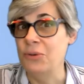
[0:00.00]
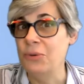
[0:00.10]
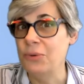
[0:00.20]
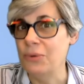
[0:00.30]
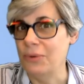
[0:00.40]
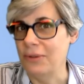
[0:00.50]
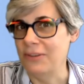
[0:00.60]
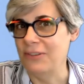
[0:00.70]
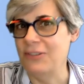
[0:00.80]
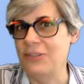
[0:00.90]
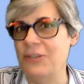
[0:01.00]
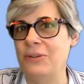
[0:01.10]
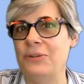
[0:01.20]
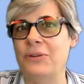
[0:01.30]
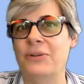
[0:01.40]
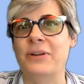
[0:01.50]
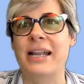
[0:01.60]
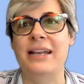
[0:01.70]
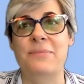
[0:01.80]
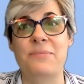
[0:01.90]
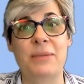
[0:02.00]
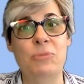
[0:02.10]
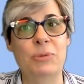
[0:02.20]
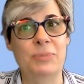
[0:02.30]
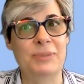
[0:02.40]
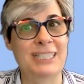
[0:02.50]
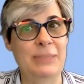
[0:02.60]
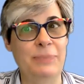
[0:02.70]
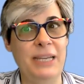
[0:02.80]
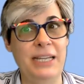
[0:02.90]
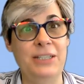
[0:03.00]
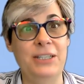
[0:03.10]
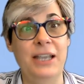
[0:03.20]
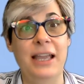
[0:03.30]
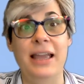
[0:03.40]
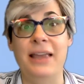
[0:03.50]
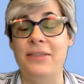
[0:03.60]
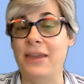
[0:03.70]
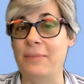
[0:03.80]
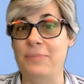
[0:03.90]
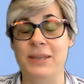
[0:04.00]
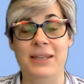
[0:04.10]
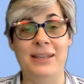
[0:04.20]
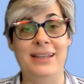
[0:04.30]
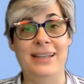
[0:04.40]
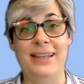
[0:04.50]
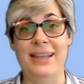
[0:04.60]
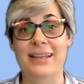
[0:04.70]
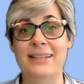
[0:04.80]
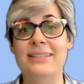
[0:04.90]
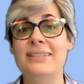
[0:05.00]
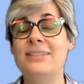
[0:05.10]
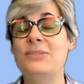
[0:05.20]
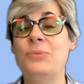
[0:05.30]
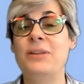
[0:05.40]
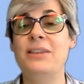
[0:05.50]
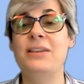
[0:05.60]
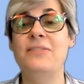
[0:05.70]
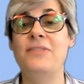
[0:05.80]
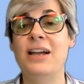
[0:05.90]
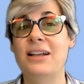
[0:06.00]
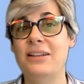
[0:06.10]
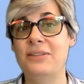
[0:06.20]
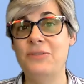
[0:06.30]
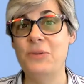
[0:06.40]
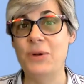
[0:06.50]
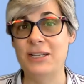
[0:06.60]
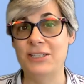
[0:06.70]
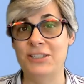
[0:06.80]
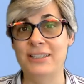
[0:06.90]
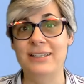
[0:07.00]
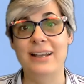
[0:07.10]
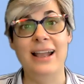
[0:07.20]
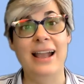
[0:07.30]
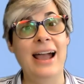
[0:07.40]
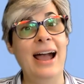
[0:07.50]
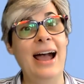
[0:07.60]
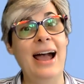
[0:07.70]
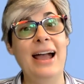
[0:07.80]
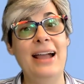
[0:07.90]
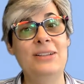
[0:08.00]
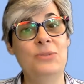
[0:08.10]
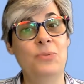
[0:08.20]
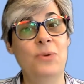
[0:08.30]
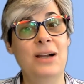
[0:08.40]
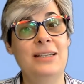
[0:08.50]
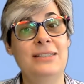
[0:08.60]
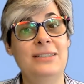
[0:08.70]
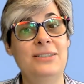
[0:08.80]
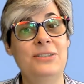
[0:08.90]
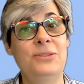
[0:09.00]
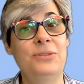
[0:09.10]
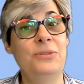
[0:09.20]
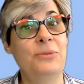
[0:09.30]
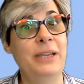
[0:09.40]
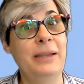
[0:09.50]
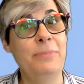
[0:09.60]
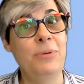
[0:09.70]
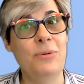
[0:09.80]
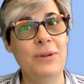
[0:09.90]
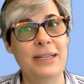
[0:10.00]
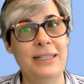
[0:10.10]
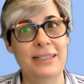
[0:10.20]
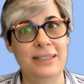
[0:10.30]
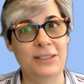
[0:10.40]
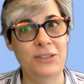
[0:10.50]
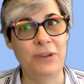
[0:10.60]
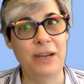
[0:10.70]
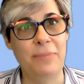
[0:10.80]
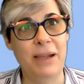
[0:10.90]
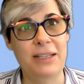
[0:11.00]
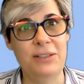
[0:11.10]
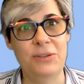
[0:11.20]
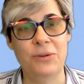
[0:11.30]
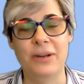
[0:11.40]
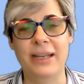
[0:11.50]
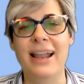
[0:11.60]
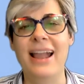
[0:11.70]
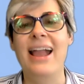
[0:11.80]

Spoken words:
tools to create a memorable speech that begins with an evocative question, has 1 to 3 points illustrated by a story,